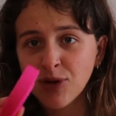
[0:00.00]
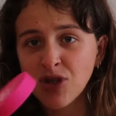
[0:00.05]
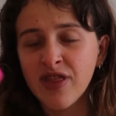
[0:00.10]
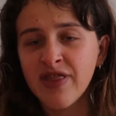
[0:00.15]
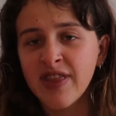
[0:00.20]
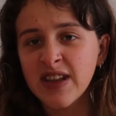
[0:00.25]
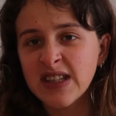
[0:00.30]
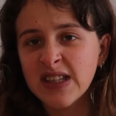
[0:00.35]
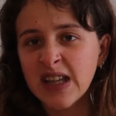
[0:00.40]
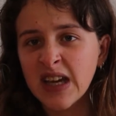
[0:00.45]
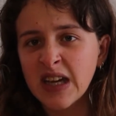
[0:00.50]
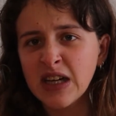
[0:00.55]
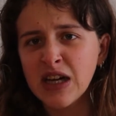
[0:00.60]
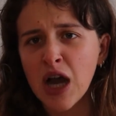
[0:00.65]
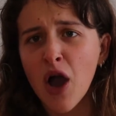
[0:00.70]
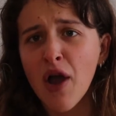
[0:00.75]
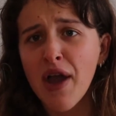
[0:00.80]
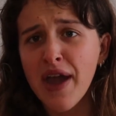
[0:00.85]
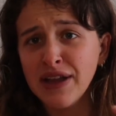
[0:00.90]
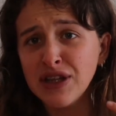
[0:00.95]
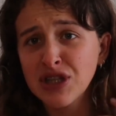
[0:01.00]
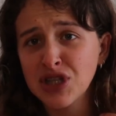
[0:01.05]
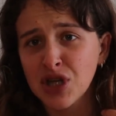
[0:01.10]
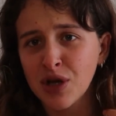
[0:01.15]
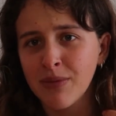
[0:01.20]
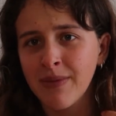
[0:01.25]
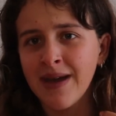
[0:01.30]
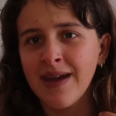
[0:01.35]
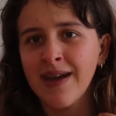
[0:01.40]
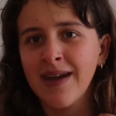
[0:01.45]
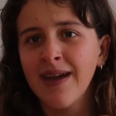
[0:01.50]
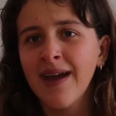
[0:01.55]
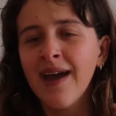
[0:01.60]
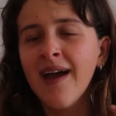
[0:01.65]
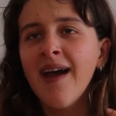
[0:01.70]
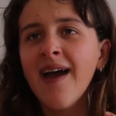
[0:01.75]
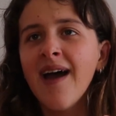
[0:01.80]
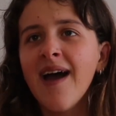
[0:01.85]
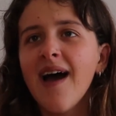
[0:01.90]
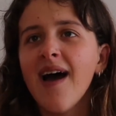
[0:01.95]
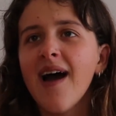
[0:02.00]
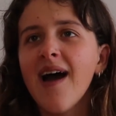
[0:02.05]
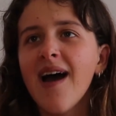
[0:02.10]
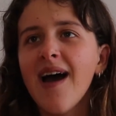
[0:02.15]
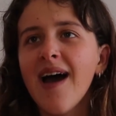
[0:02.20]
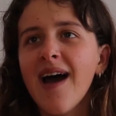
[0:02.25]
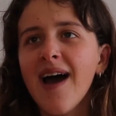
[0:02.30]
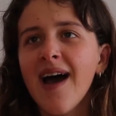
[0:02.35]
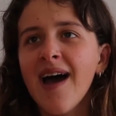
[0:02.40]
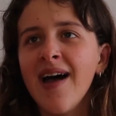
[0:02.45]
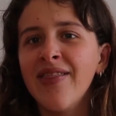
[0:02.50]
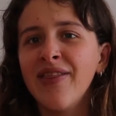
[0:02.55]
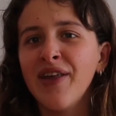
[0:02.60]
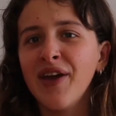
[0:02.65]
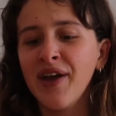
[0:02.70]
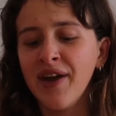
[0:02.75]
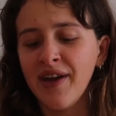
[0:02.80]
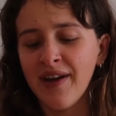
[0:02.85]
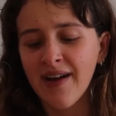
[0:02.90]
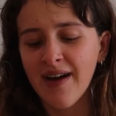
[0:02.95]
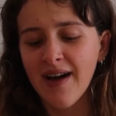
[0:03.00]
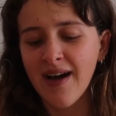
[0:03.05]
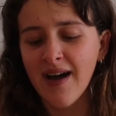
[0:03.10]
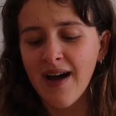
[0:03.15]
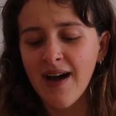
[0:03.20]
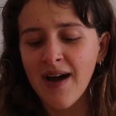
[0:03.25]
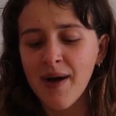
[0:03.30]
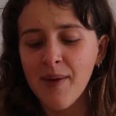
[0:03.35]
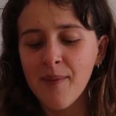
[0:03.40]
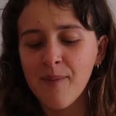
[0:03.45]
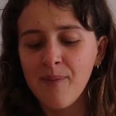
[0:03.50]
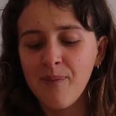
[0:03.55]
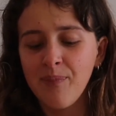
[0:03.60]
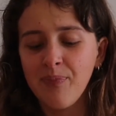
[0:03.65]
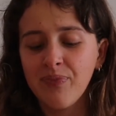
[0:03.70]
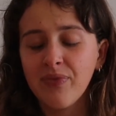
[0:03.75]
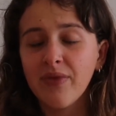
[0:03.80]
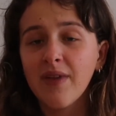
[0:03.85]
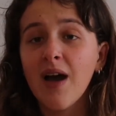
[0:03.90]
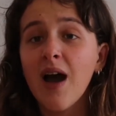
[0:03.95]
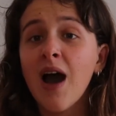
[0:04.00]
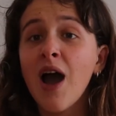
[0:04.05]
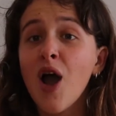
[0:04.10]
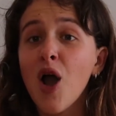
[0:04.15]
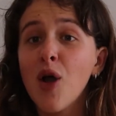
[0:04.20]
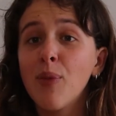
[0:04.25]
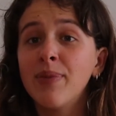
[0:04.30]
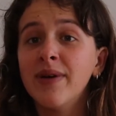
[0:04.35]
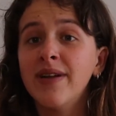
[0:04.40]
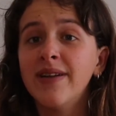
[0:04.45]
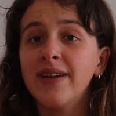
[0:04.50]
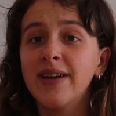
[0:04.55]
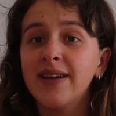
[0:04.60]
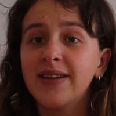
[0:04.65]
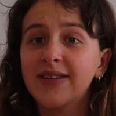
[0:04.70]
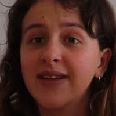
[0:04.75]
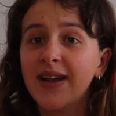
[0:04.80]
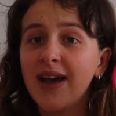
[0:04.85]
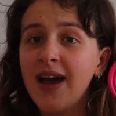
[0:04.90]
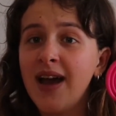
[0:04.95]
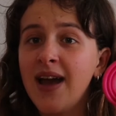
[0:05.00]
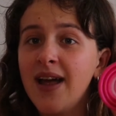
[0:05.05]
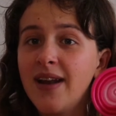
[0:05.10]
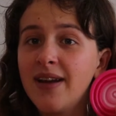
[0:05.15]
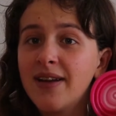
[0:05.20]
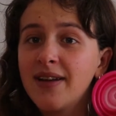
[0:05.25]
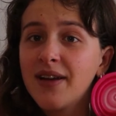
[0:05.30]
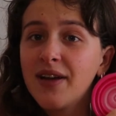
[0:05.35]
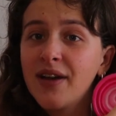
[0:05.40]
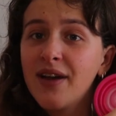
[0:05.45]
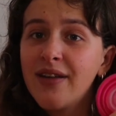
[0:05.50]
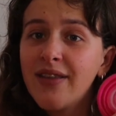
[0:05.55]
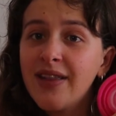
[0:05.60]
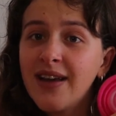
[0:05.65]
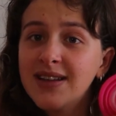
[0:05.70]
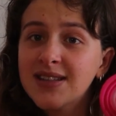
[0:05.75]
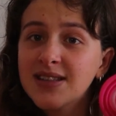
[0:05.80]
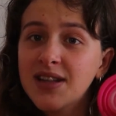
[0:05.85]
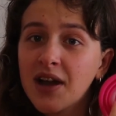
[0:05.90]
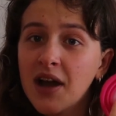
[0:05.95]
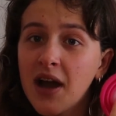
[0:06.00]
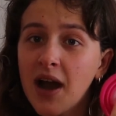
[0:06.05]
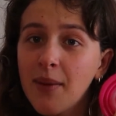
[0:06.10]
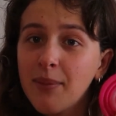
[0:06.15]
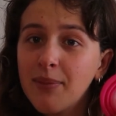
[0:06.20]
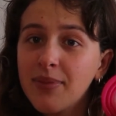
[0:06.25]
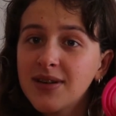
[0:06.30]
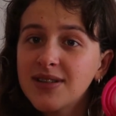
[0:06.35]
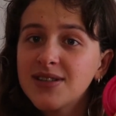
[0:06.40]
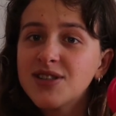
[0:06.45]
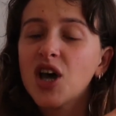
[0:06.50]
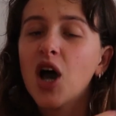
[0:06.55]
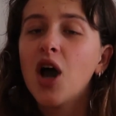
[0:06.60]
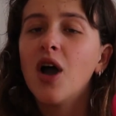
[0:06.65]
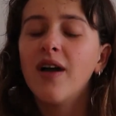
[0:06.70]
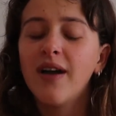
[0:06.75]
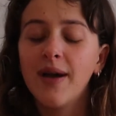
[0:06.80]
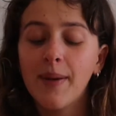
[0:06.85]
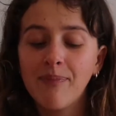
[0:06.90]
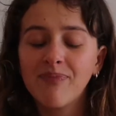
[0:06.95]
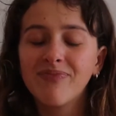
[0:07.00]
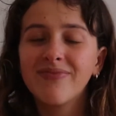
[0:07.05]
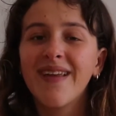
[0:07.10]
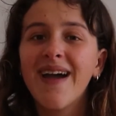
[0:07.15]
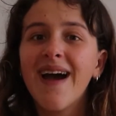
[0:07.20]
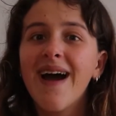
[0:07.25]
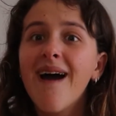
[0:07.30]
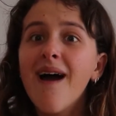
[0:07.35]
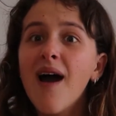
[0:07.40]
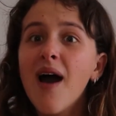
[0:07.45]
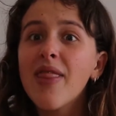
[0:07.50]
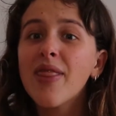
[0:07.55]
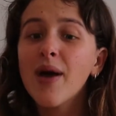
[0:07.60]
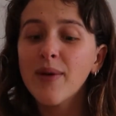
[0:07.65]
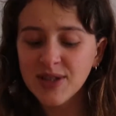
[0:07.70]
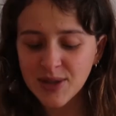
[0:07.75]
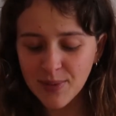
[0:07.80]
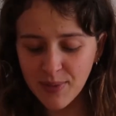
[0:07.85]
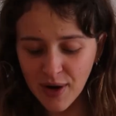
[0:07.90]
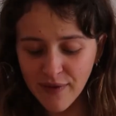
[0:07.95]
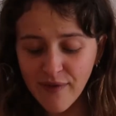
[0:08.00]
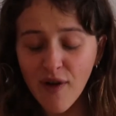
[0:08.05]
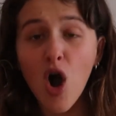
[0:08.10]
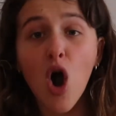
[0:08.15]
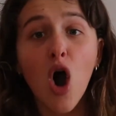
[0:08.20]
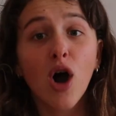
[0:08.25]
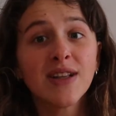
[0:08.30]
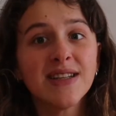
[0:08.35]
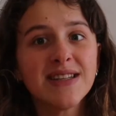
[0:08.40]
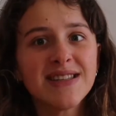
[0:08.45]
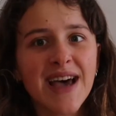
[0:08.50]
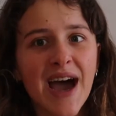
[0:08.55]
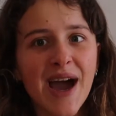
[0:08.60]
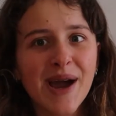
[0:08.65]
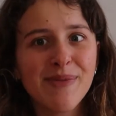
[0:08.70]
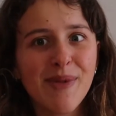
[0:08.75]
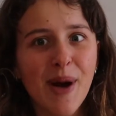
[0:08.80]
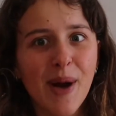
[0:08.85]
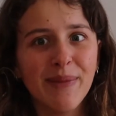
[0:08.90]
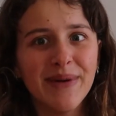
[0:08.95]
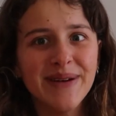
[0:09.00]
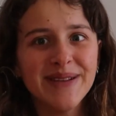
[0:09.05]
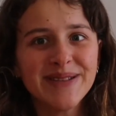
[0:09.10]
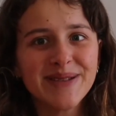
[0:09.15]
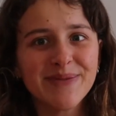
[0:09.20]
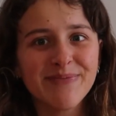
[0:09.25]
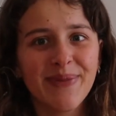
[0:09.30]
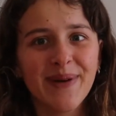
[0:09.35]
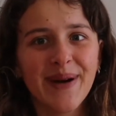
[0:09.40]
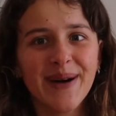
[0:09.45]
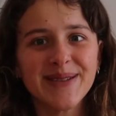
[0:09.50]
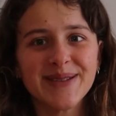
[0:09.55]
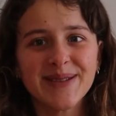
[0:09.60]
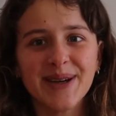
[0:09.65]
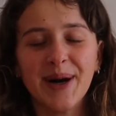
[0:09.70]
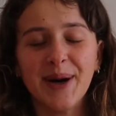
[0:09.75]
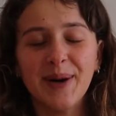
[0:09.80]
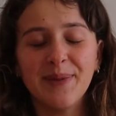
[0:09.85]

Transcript: Should this thing go into me? And then I opened it and there's the cup. So that was a bit of a heart attack moment, but